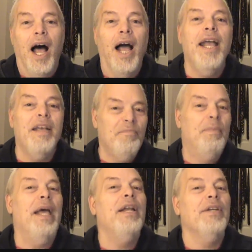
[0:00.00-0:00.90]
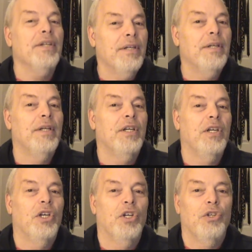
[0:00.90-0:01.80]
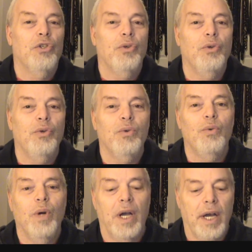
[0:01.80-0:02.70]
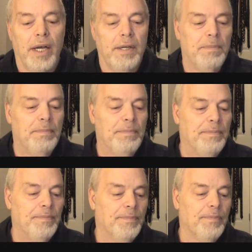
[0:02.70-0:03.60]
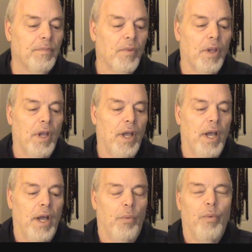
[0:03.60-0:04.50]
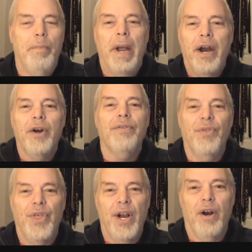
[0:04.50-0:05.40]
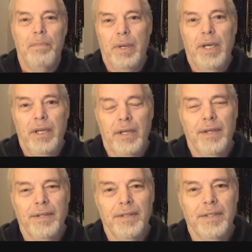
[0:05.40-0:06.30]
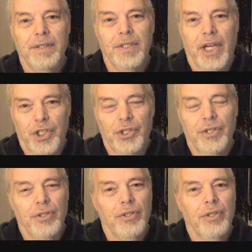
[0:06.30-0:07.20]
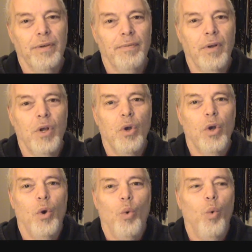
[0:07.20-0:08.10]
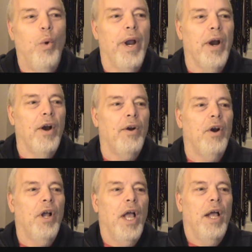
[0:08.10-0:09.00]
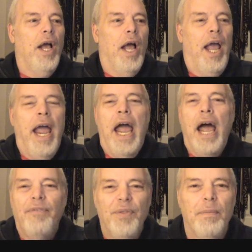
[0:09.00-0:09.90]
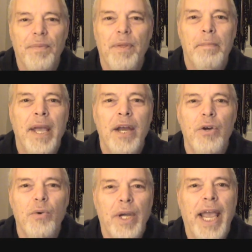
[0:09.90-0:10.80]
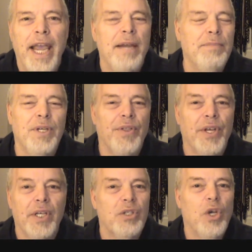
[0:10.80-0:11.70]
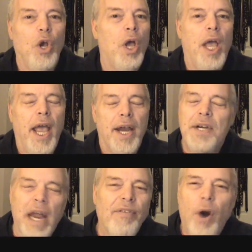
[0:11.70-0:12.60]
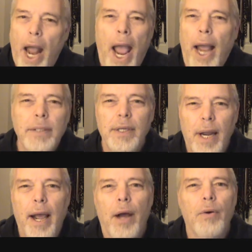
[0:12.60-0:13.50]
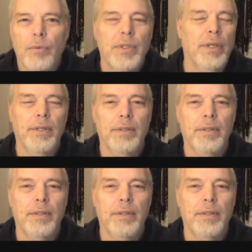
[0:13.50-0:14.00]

I have been to reparative therapy sessions where half the men who came to this had never acted out,